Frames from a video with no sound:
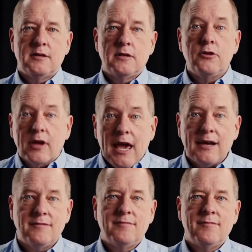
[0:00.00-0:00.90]
You
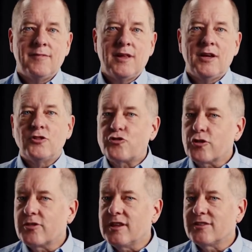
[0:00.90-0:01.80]
can. The
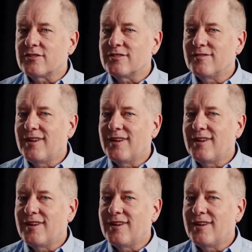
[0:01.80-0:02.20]
truth is,